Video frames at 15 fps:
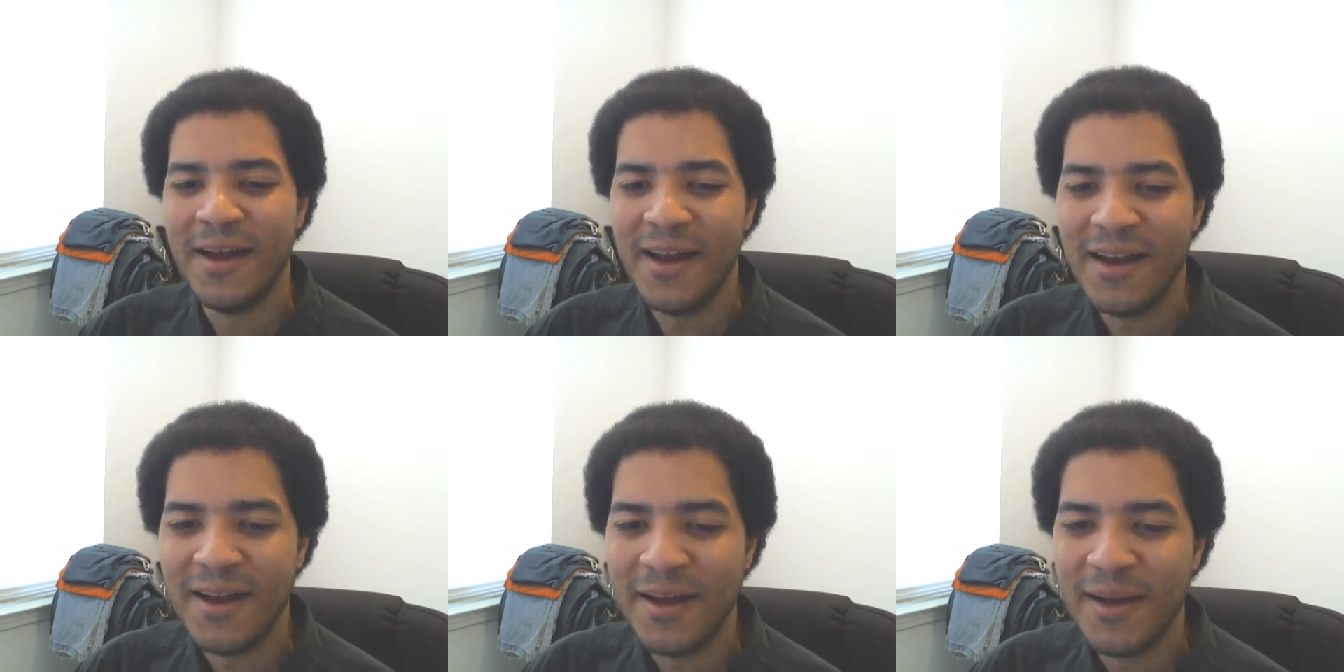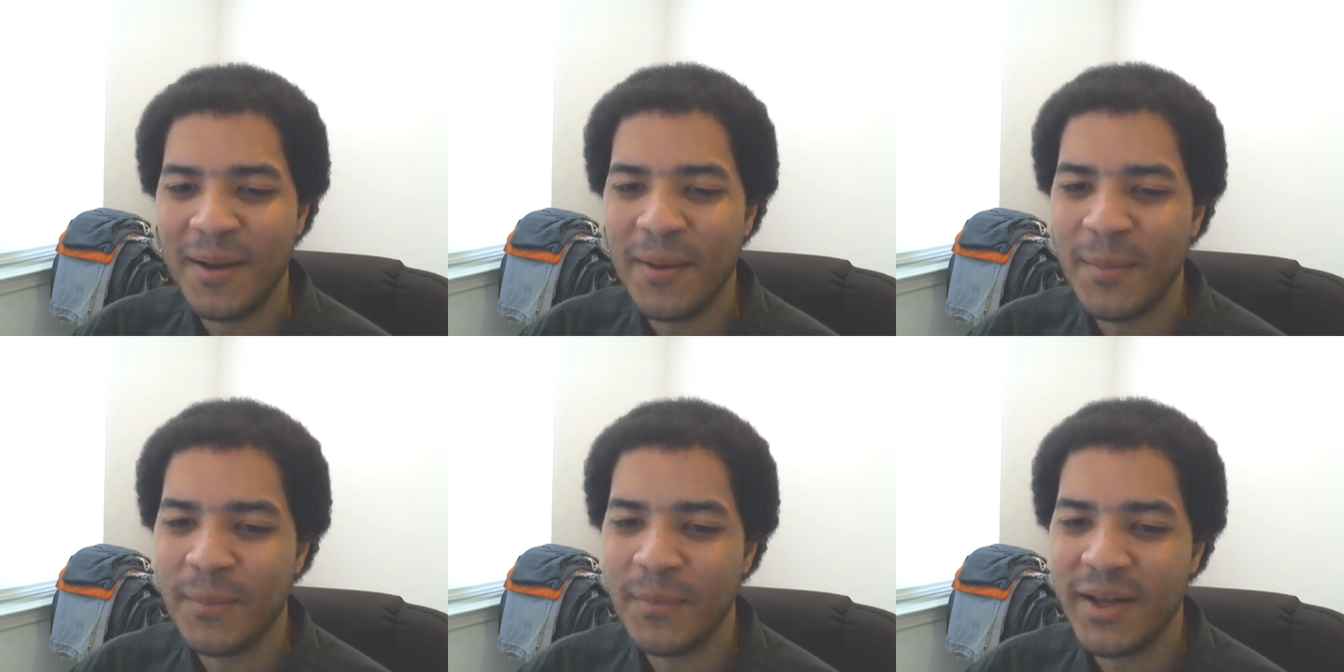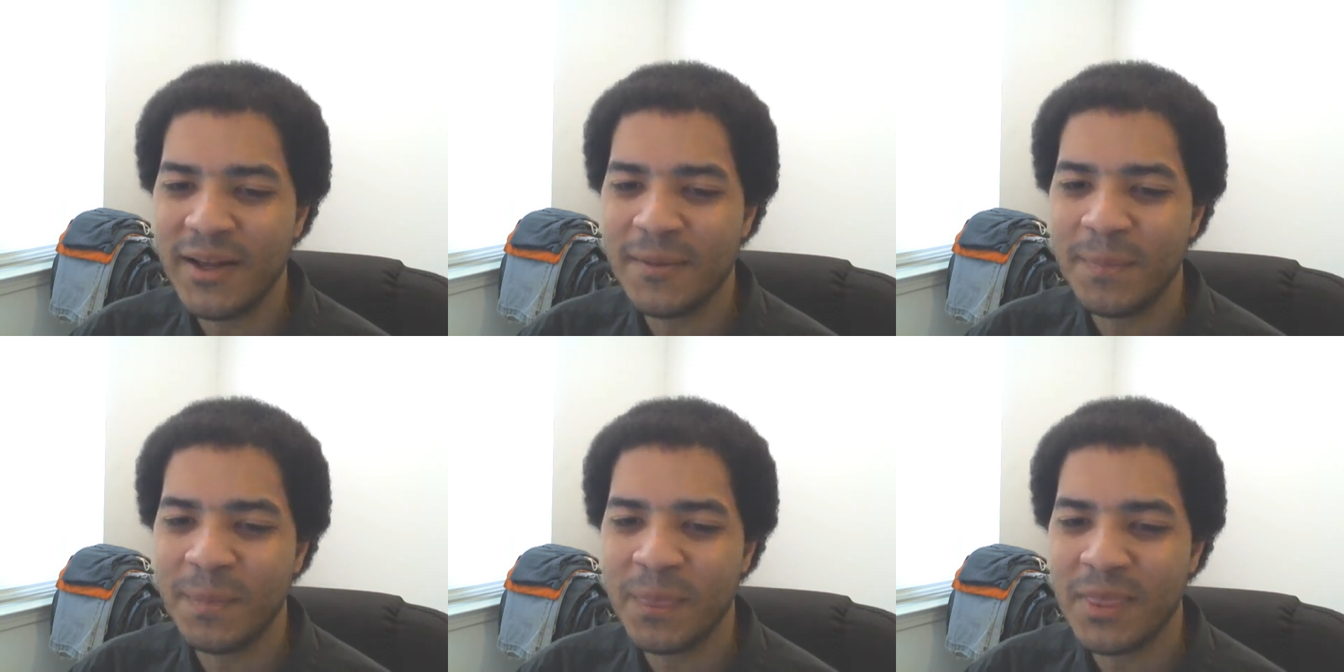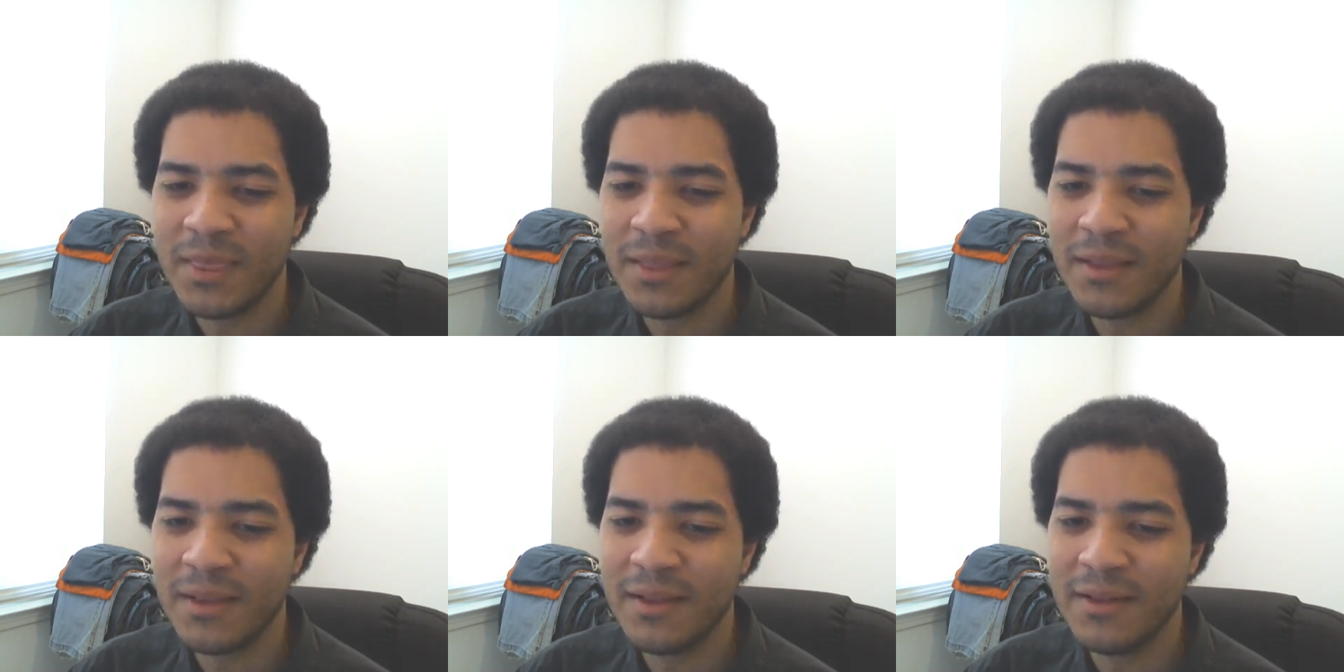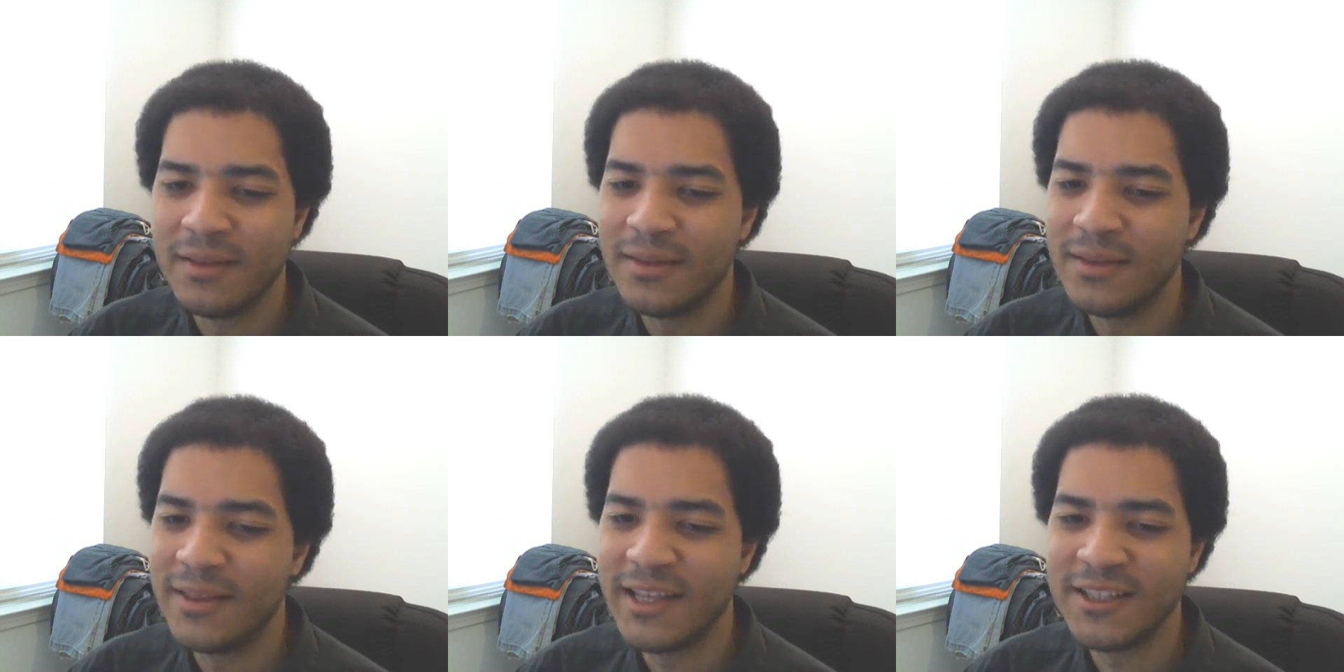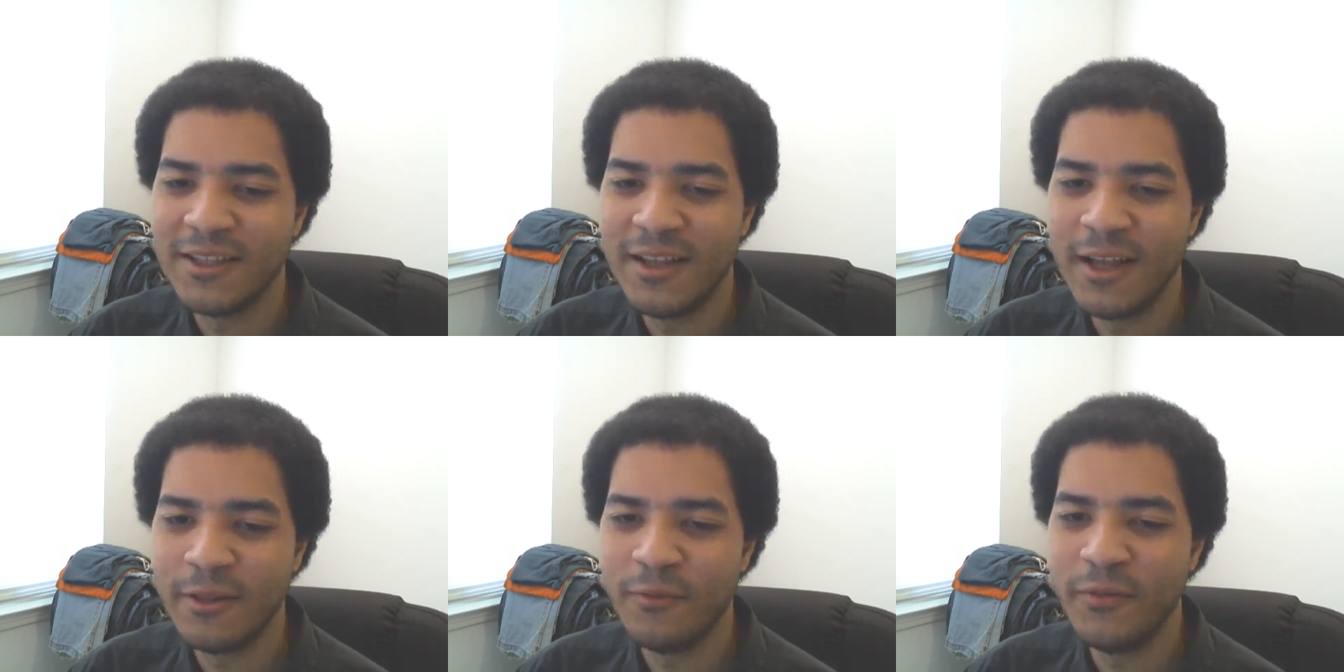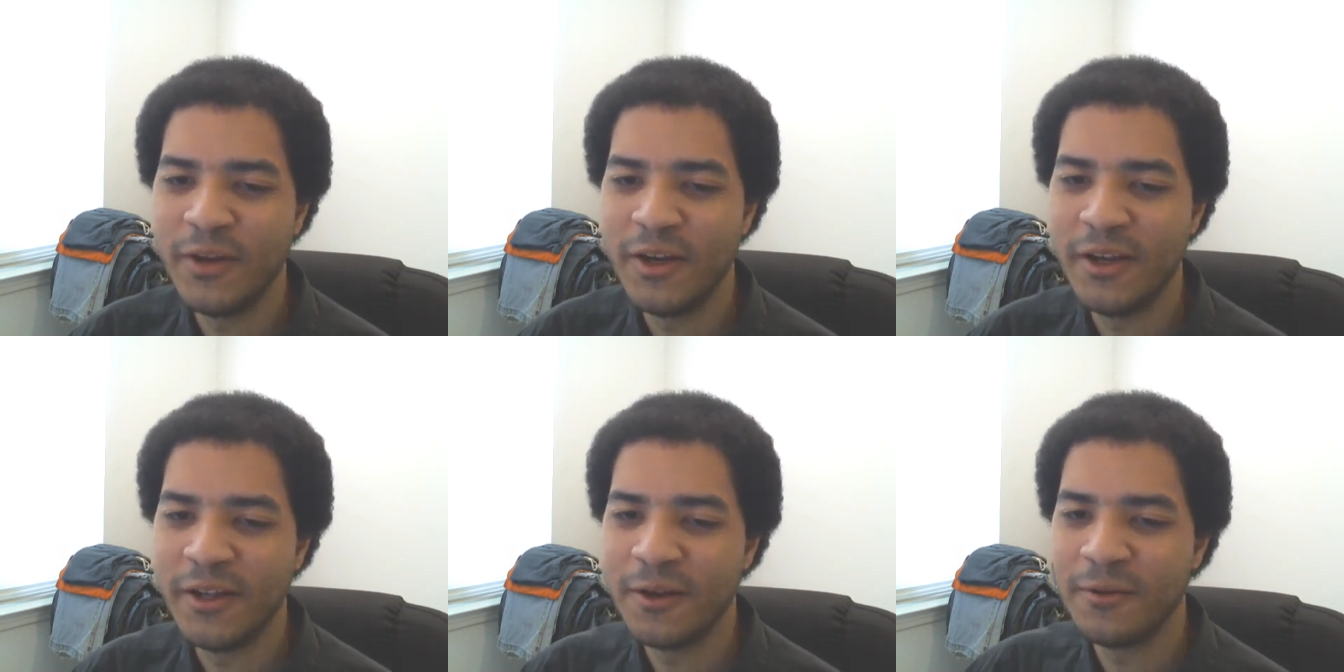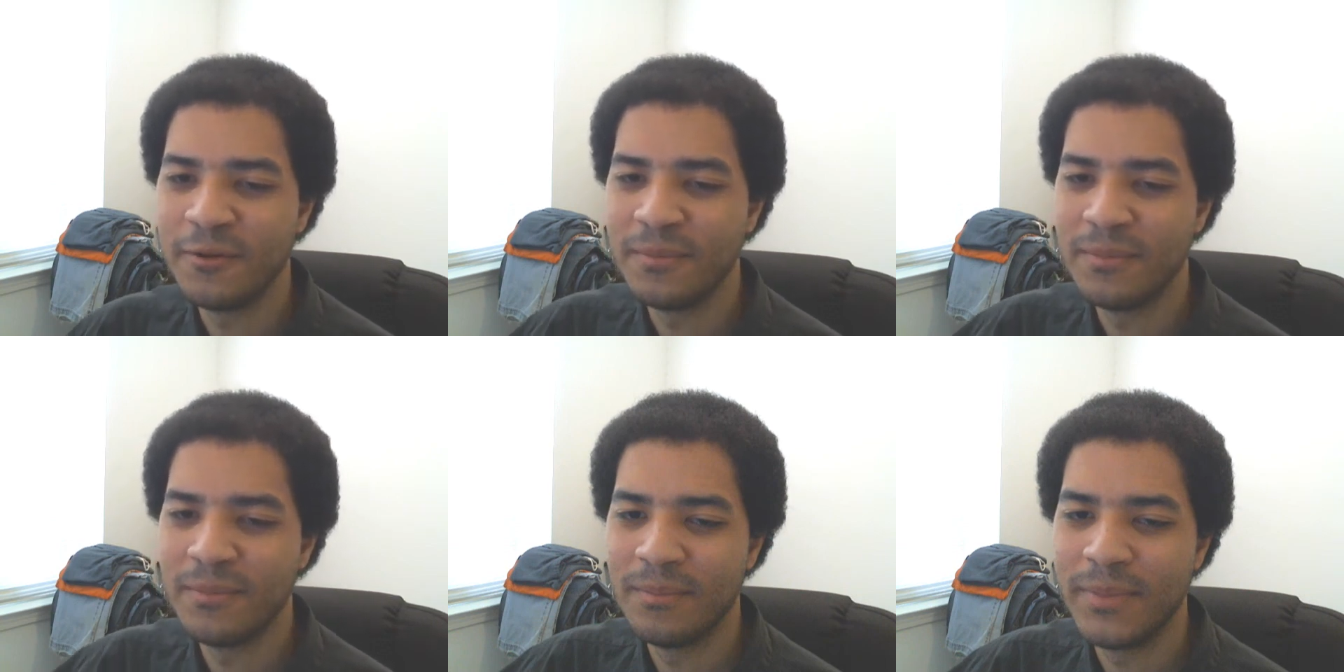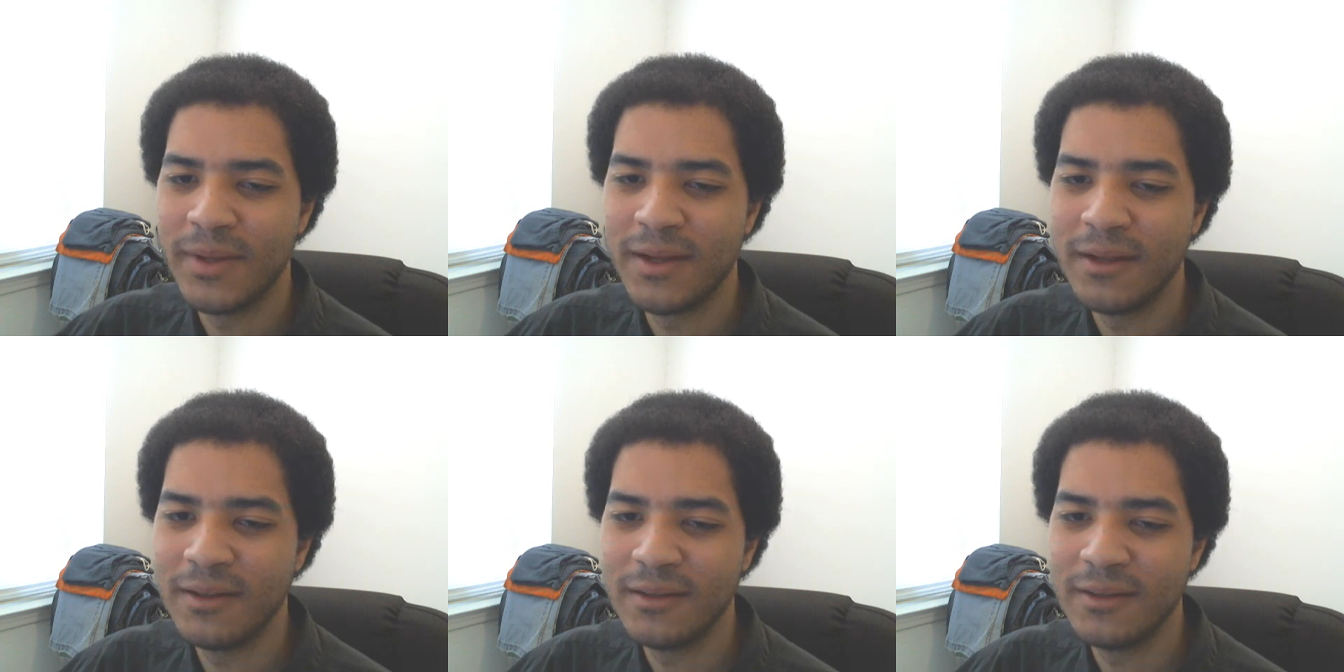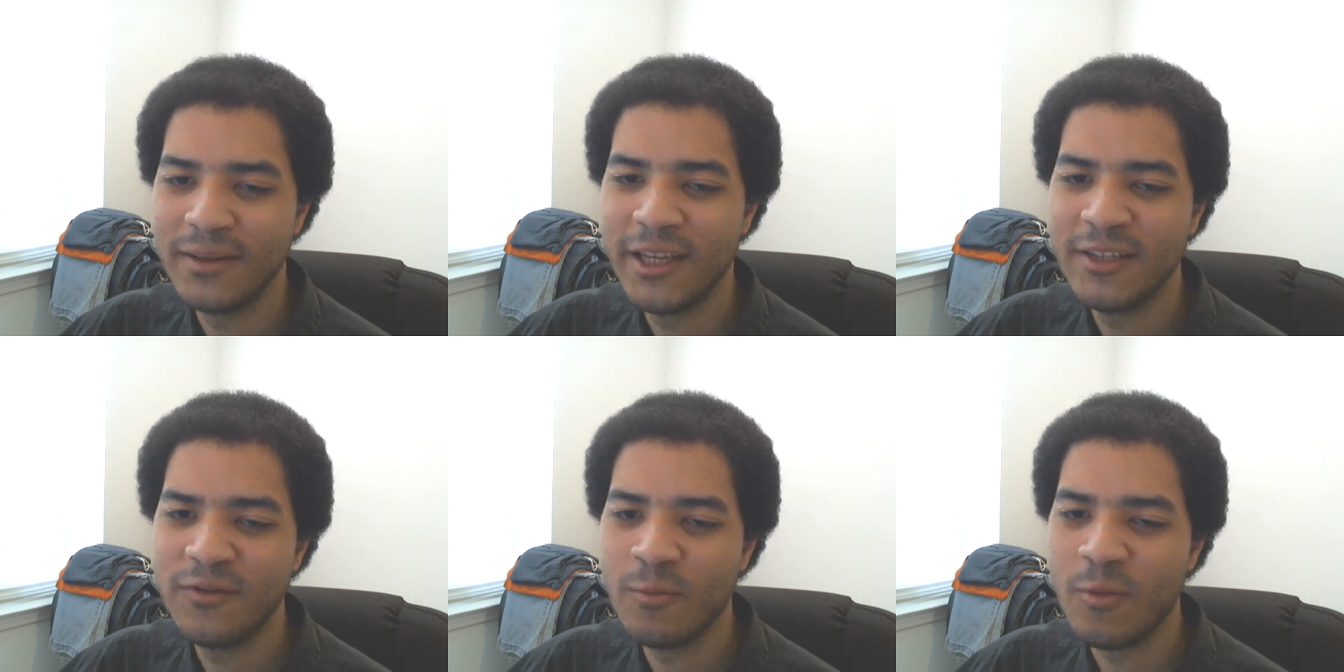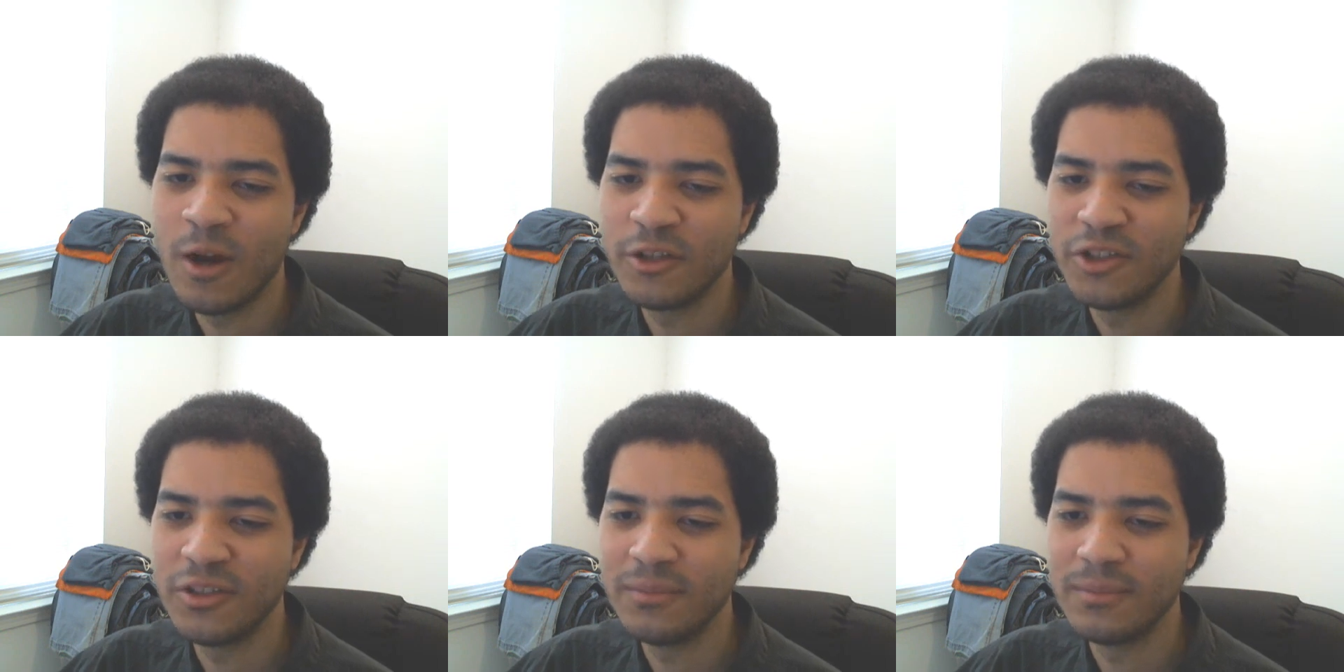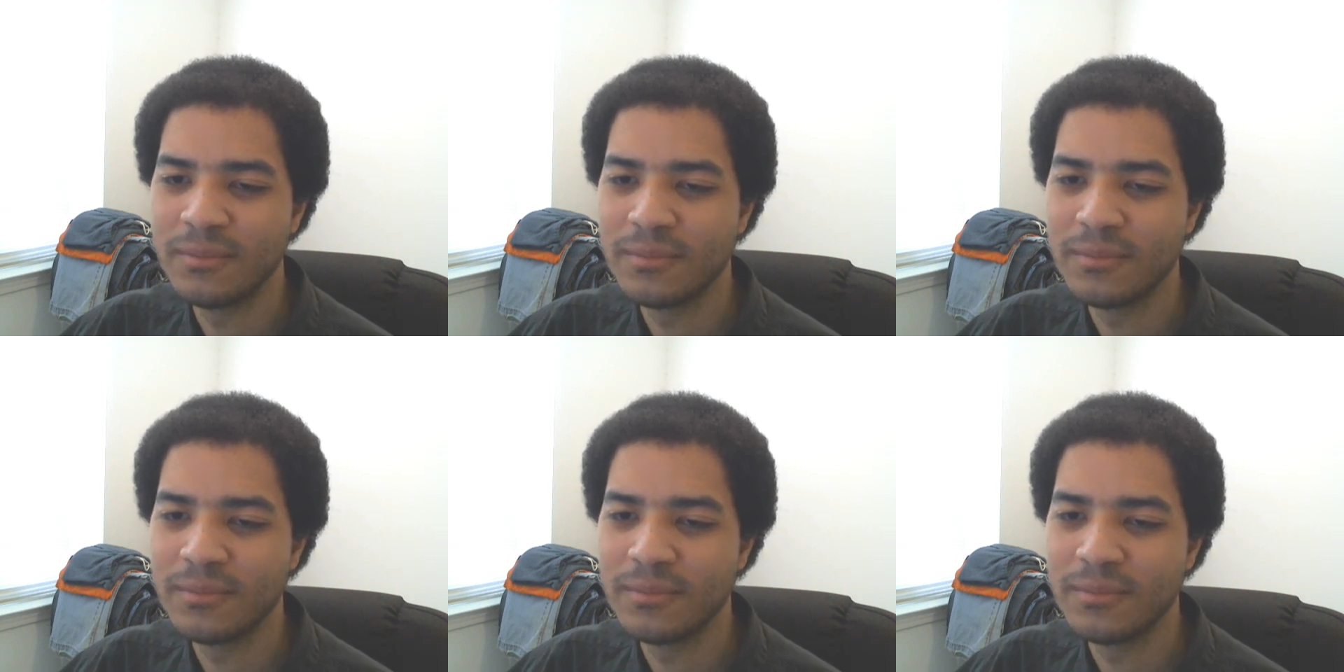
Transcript: But that's another video. But thanks for watching.